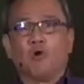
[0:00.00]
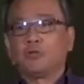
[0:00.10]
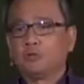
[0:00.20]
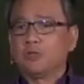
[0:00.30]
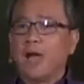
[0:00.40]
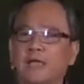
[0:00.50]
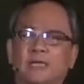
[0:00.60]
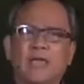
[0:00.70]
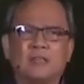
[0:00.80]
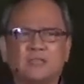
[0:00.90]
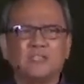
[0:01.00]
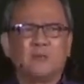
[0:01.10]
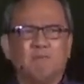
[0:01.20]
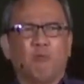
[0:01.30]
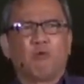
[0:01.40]
going to die again. This is
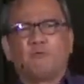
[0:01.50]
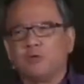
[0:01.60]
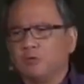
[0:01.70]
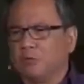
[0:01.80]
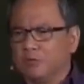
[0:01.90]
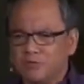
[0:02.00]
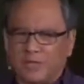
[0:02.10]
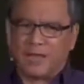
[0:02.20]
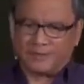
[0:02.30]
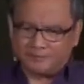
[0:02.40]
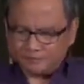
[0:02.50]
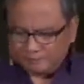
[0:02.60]
important for you to understand.